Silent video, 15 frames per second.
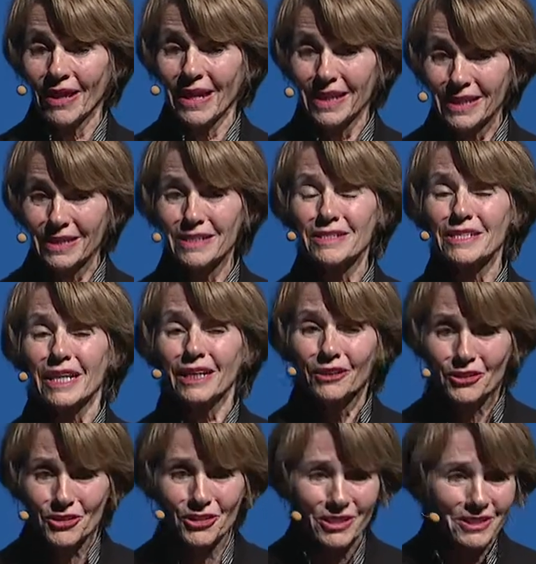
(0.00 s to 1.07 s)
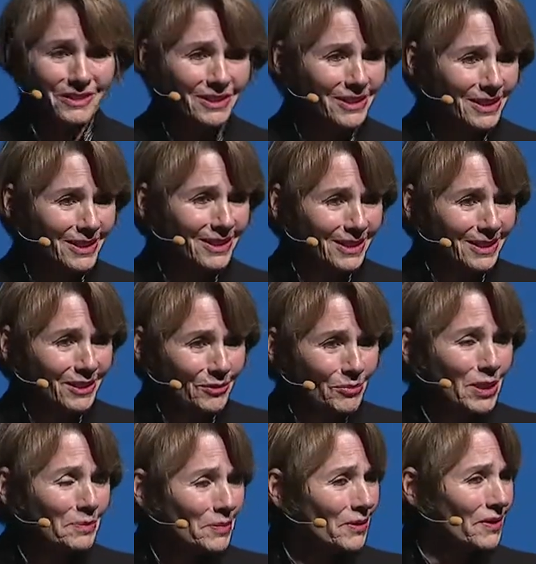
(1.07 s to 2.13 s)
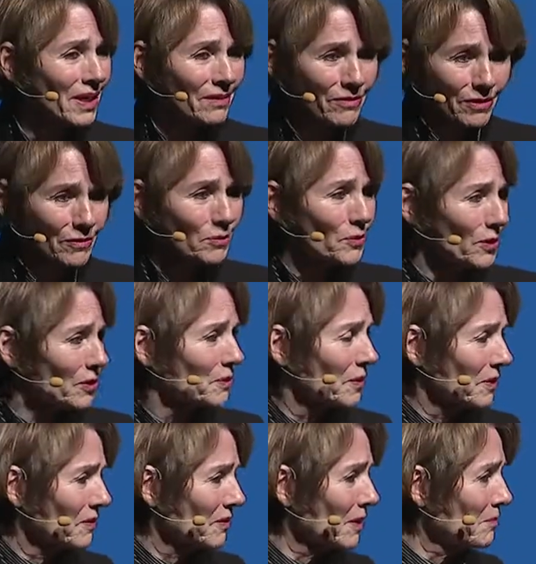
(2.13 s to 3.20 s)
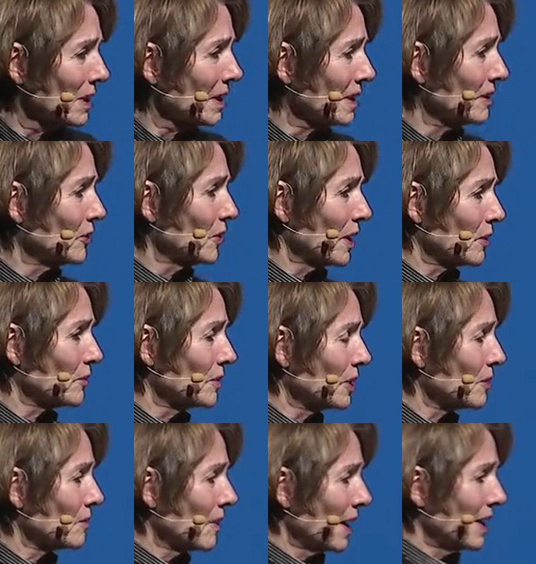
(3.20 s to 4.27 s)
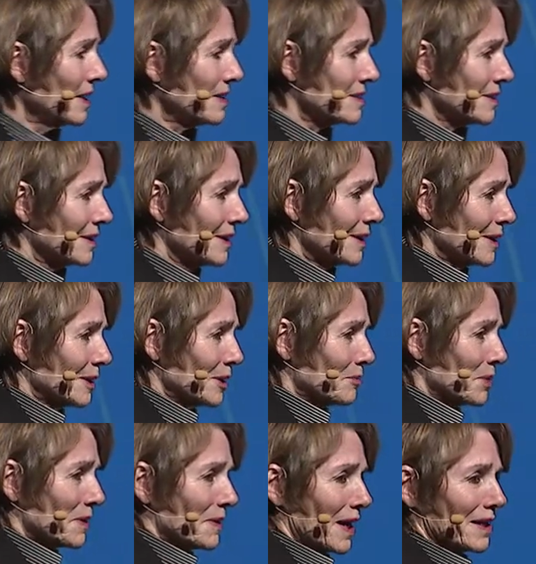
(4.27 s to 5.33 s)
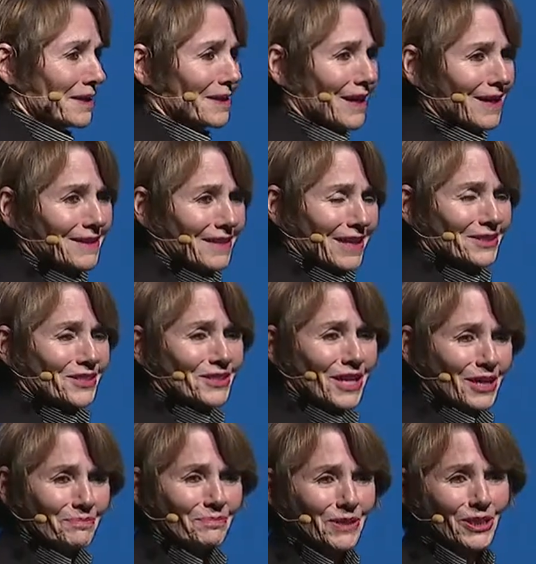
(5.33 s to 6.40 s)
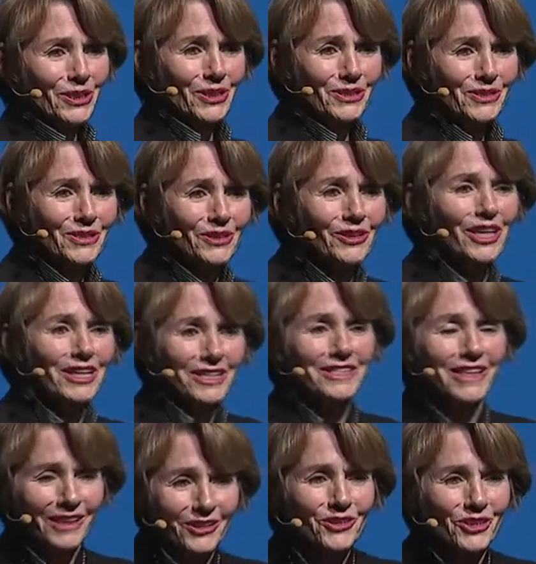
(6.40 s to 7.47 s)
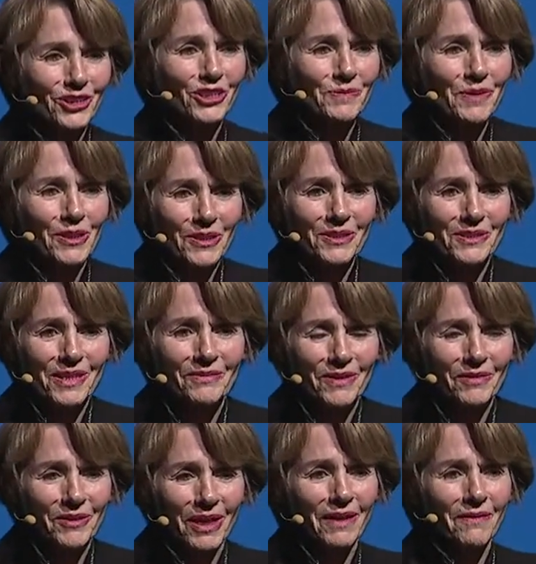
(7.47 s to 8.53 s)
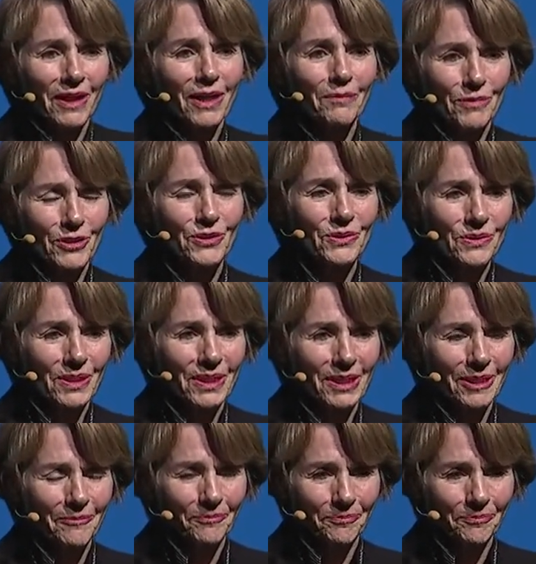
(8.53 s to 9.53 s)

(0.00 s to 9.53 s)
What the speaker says: and intelligent people that I've ever worked with. They may not know how to read or write, but that's not because they're not intelligent, it's because they've never had that opportunity.